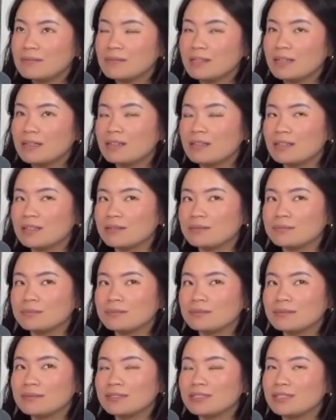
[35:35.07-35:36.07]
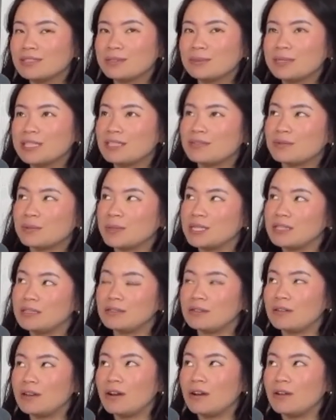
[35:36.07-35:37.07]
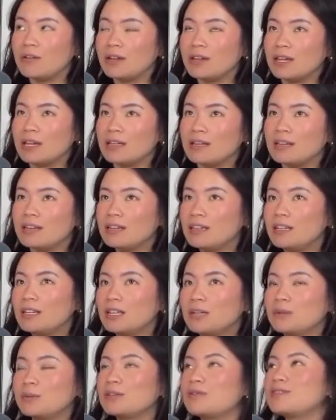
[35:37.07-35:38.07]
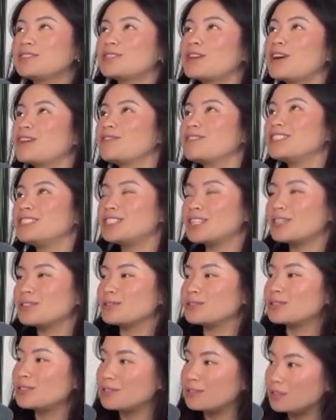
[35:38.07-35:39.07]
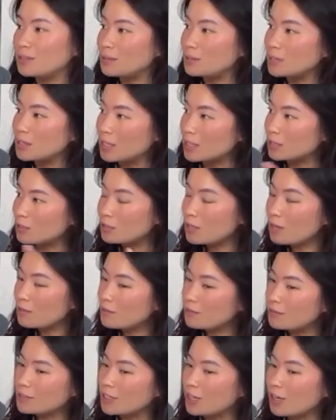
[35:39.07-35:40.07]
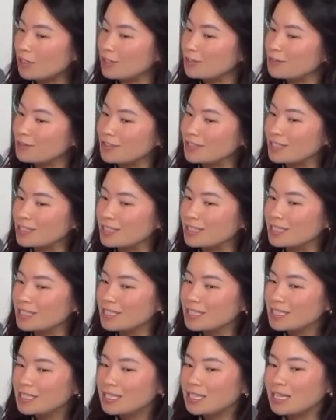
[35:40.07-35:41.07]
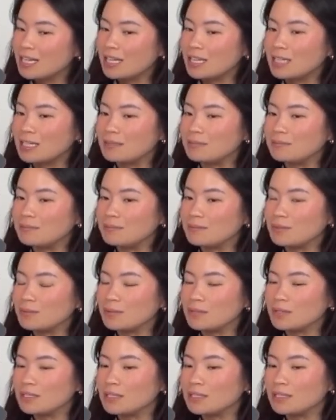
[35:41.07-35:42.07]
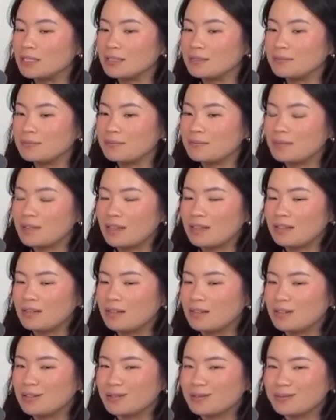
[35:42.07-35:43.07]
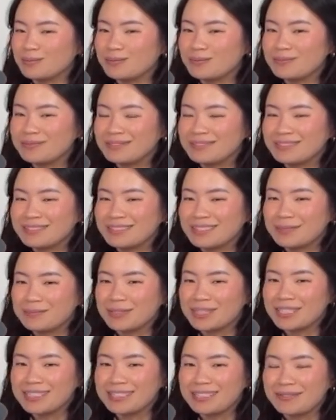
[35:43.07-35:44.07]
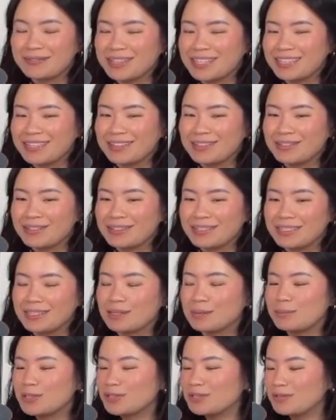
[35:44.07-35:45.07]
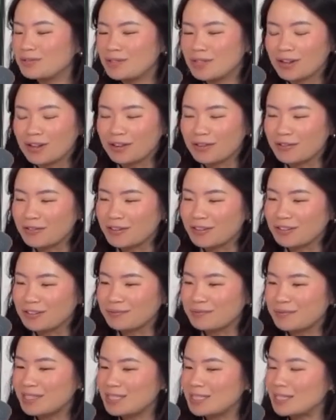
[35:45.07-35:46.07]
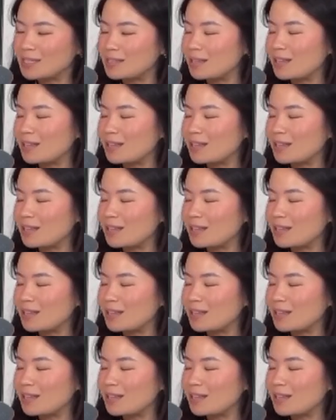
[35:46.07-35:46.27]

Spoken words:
I don't know. There's so many different ways you can go. And then with photography in general too, you could be like a travel photographer, or I don't know. I'm trying to think of like other things, commercial photographer, things like